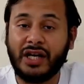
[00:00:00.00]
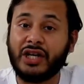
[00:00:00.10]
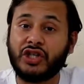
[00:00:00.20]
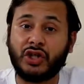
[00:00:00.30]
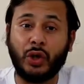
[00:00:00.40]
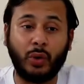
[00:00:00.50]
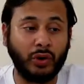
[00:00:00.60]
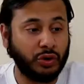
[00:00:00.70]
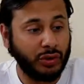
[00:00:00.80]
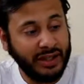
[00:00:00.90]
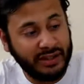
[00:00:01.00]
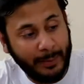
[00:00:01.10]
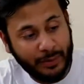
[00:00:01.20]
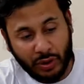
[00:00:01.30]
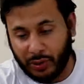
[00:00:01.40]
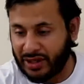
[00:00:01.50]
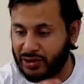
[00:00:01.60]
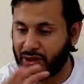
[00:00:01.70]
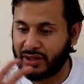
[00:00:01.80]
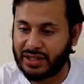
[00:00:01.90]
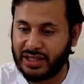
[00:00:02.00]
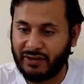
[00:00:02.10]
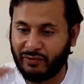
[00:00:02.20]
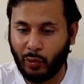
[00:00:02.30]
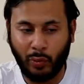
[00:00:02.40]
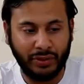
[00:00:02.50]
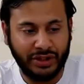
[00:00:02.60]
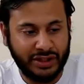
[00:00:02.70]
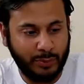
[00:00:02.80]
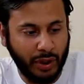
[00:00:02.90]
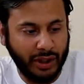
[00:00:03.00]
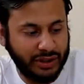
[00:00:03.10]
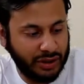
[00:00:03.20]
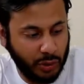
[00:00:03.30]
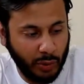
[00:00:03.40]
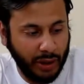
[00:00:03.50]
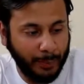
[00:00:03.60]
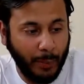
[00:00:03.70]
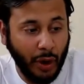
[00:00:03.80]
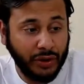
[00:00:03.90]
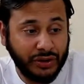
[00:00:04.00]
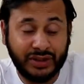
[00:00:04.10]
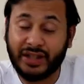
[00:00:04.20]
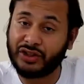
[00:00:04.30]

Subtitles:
So on today's episode, as you can see, I've got all these products to unbox.